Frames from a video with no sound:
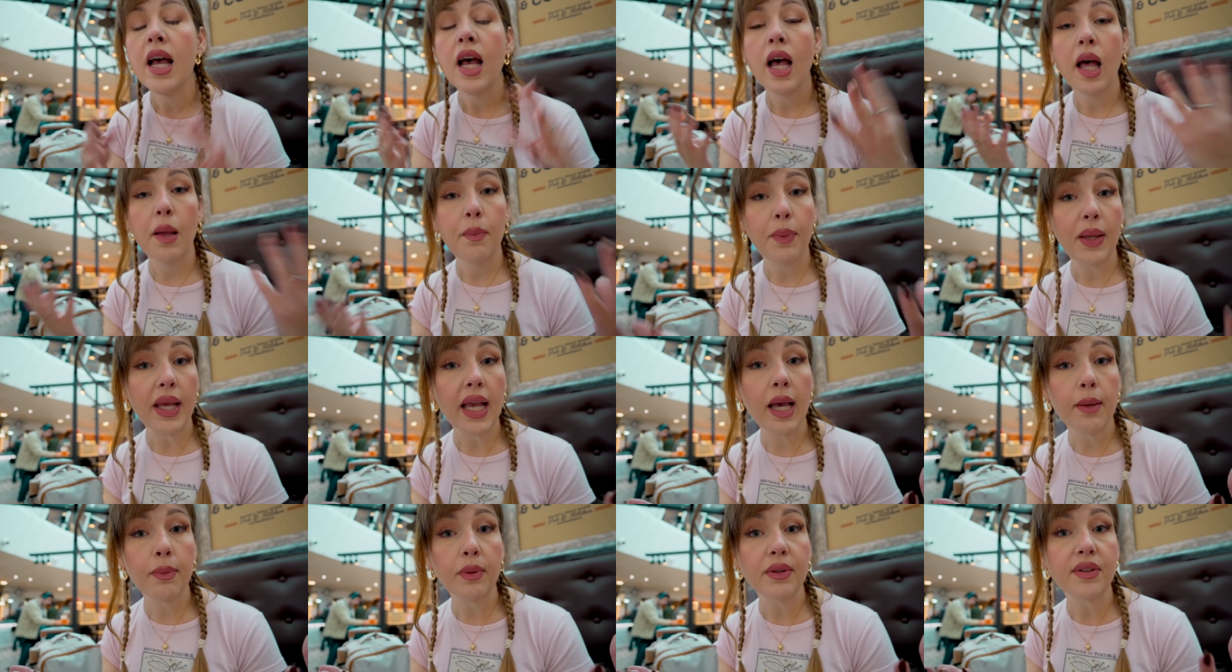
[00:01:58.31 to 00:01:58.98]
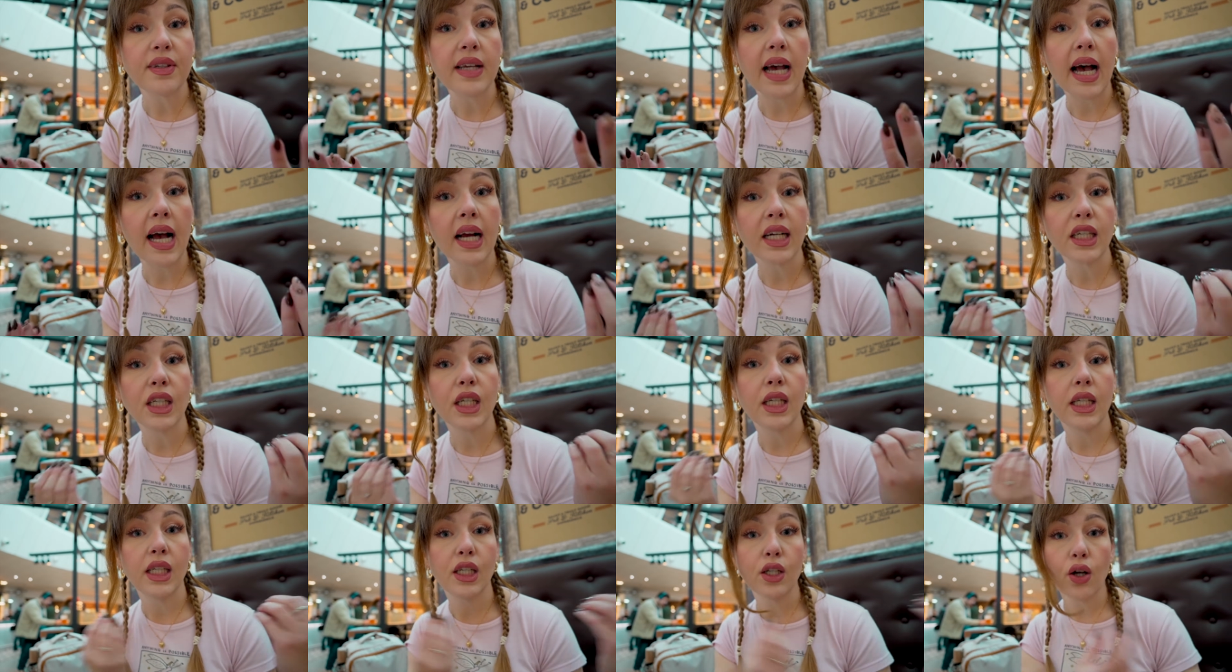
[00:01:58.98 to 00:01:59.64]
and be able to
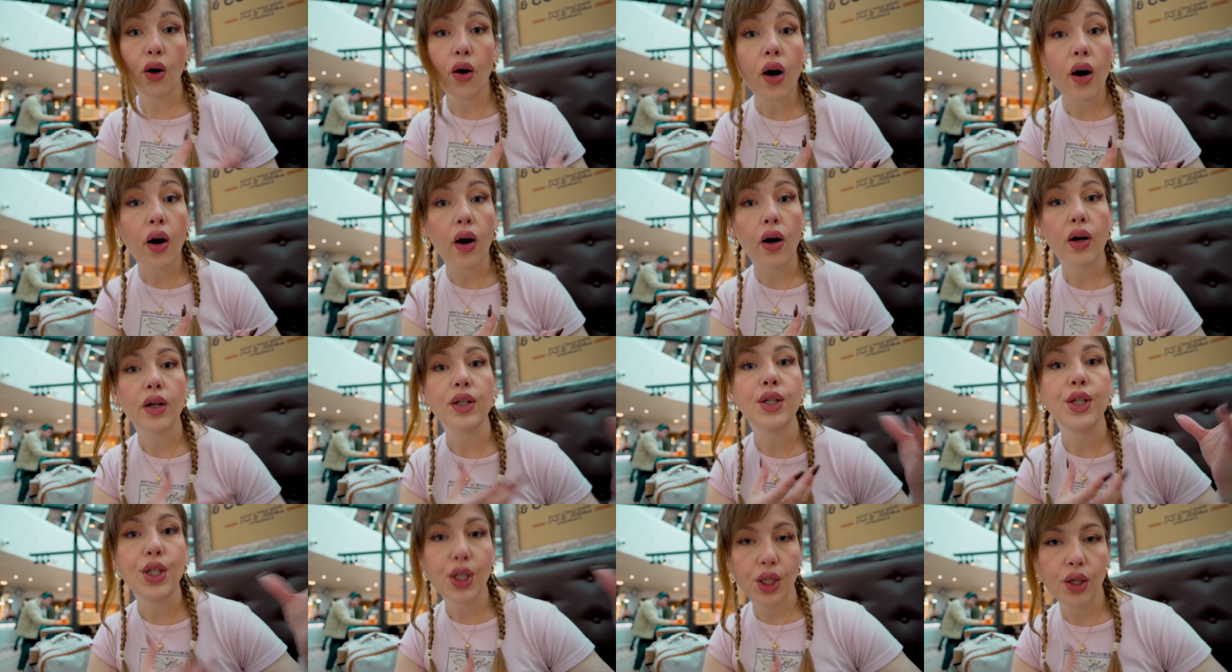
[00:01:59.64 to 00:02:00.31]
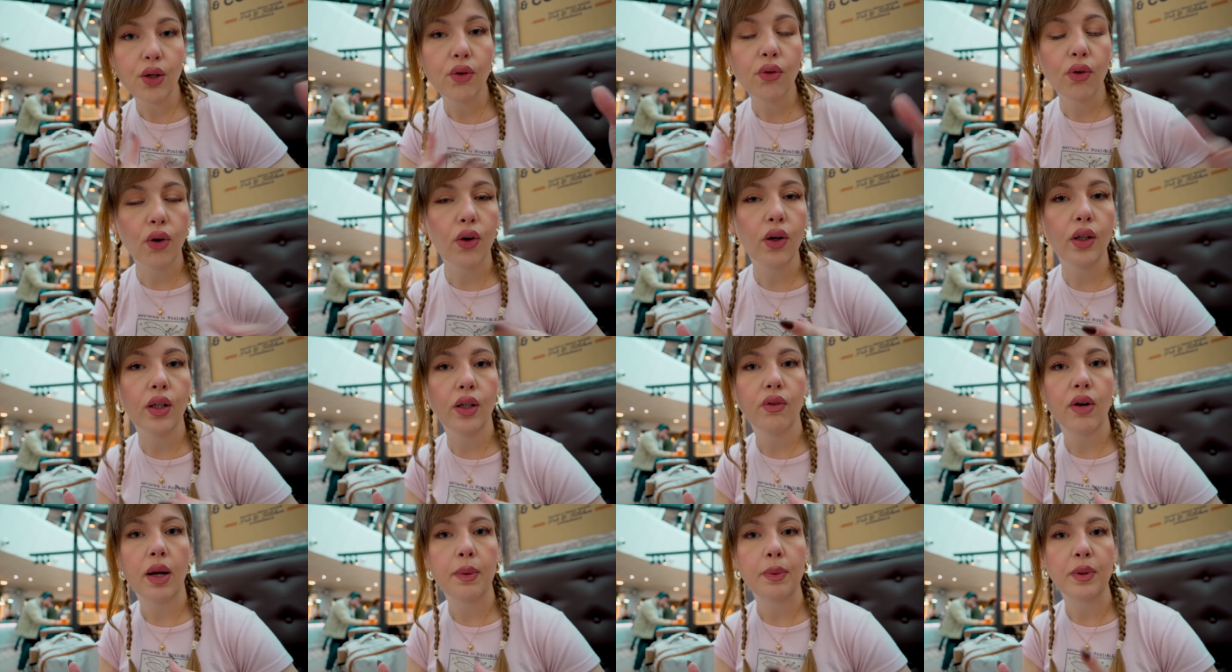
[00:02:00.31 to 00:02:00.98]
actually talk to
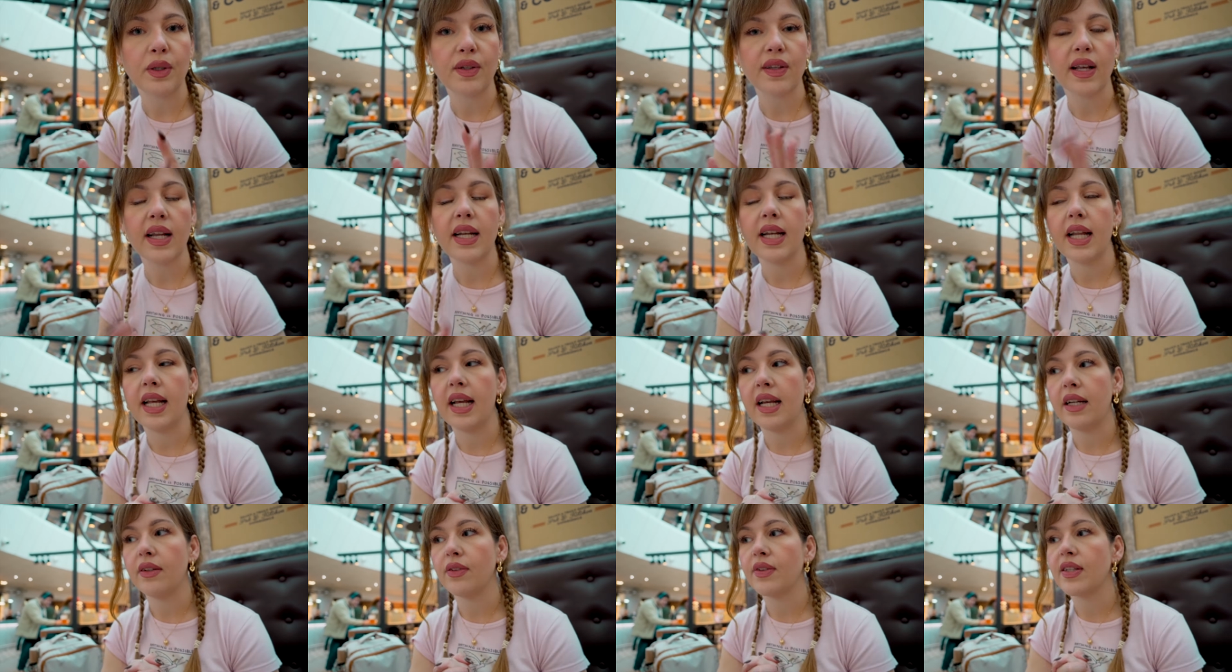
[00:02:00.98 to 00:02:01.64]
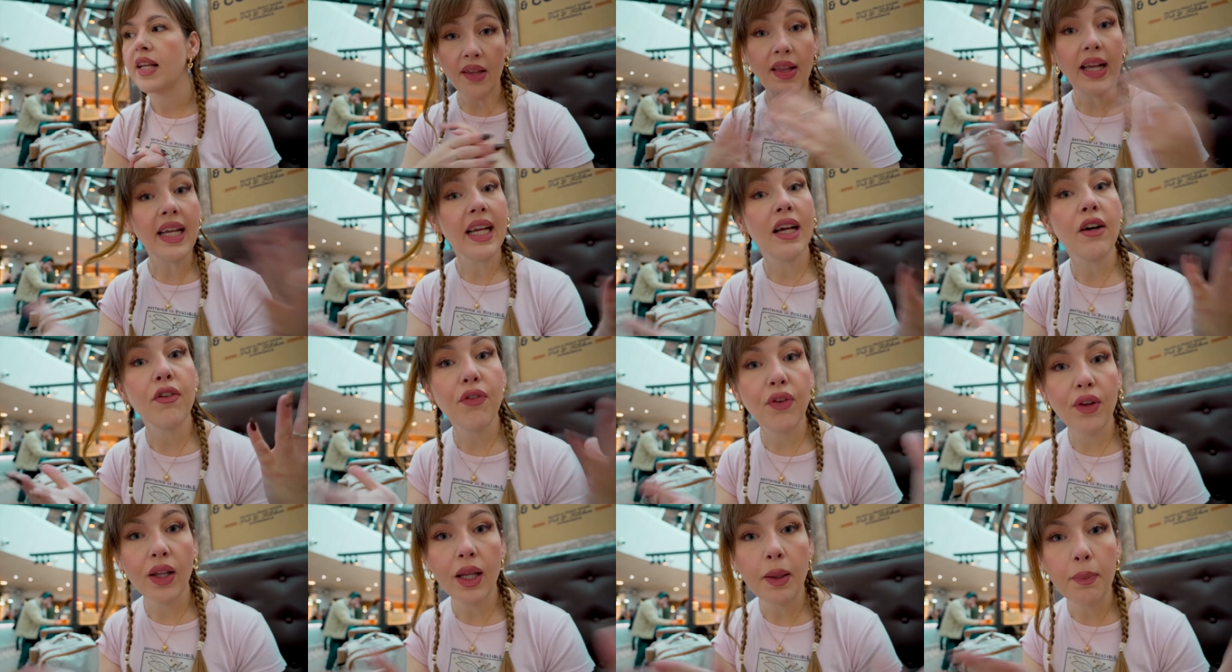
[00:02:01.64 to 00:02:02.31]
Roland Representative they
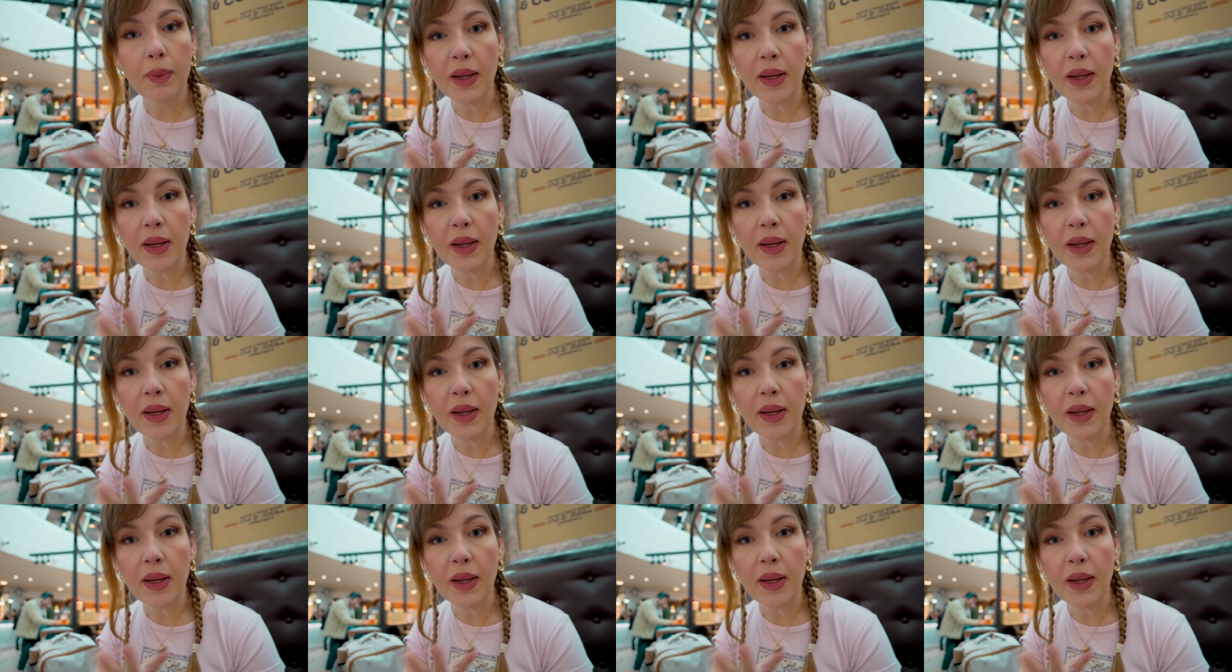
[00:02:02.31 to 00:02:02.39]
have fully